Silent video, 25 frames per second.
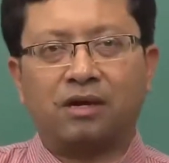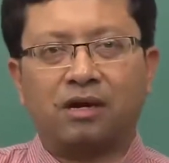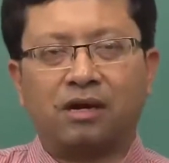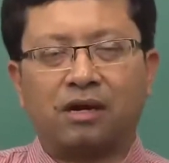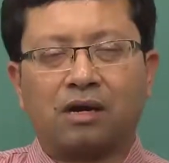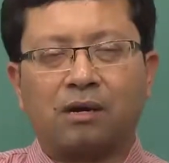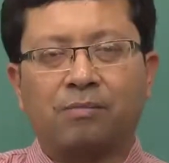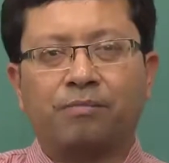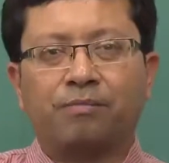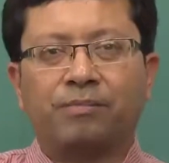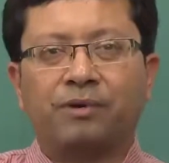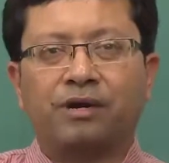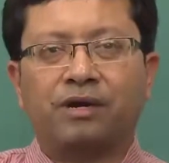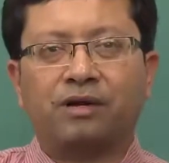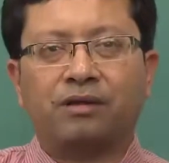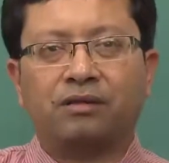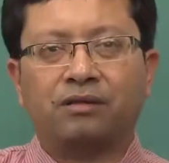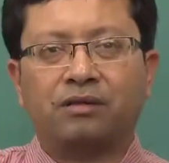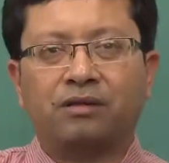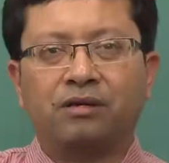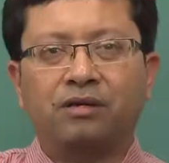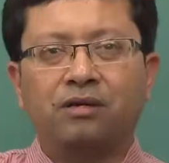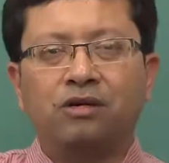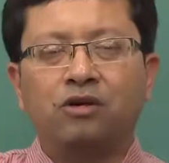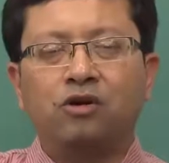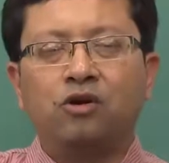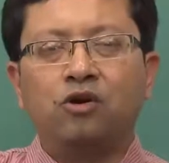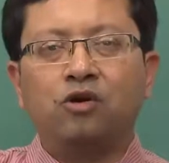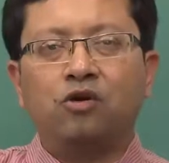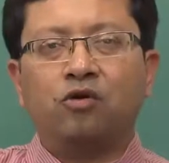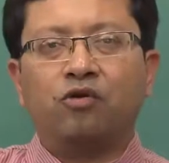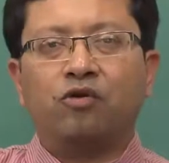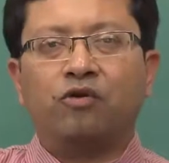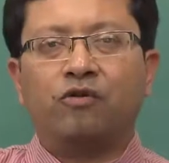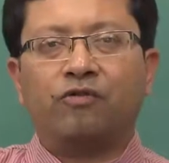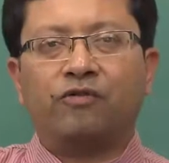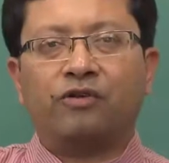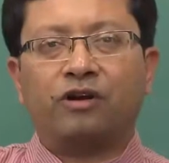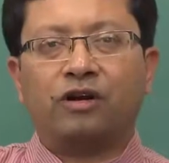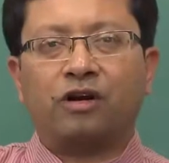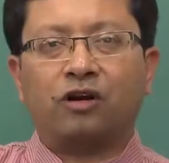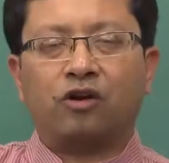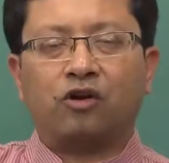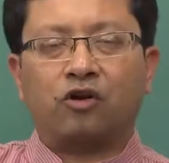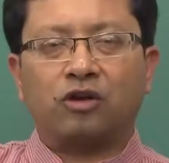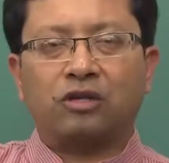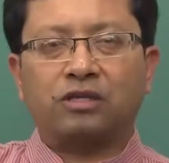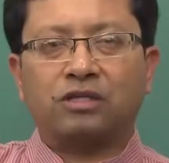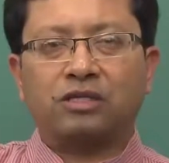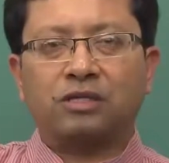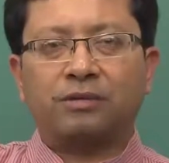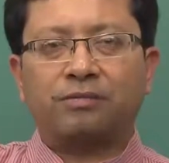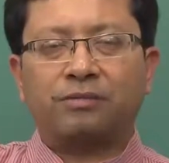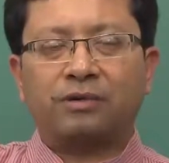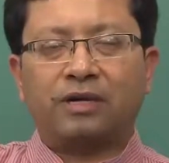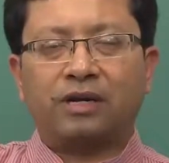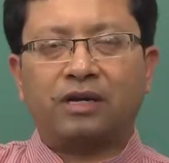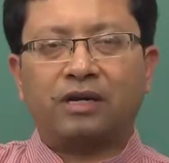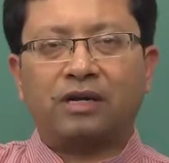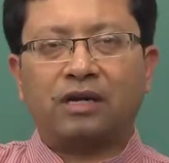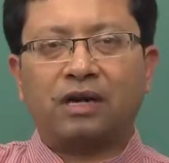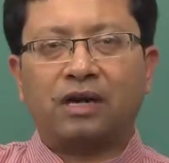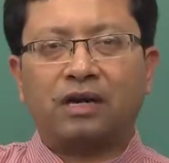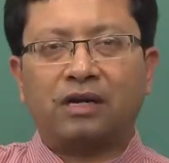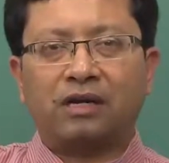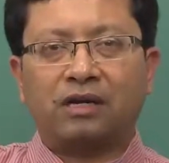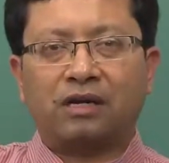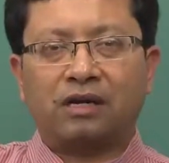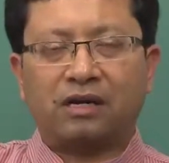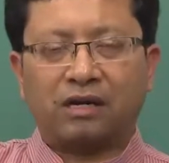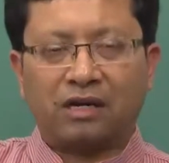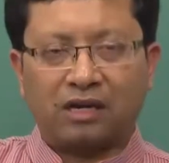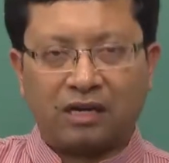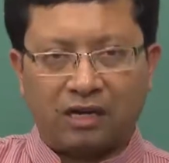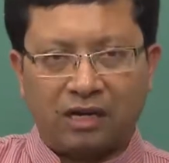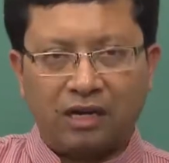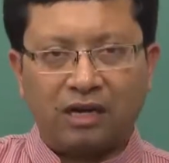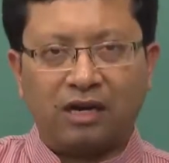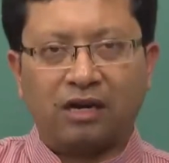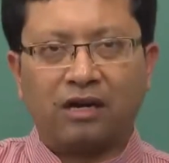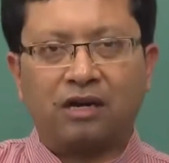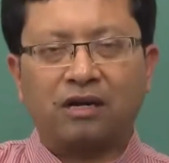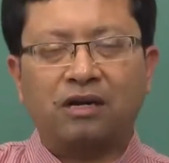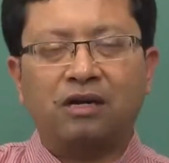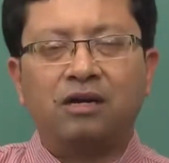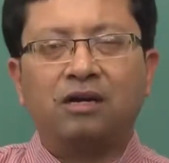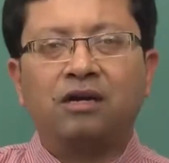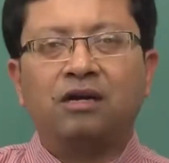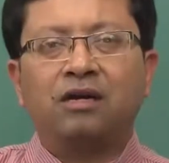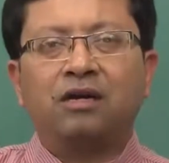compare the overall concept and clear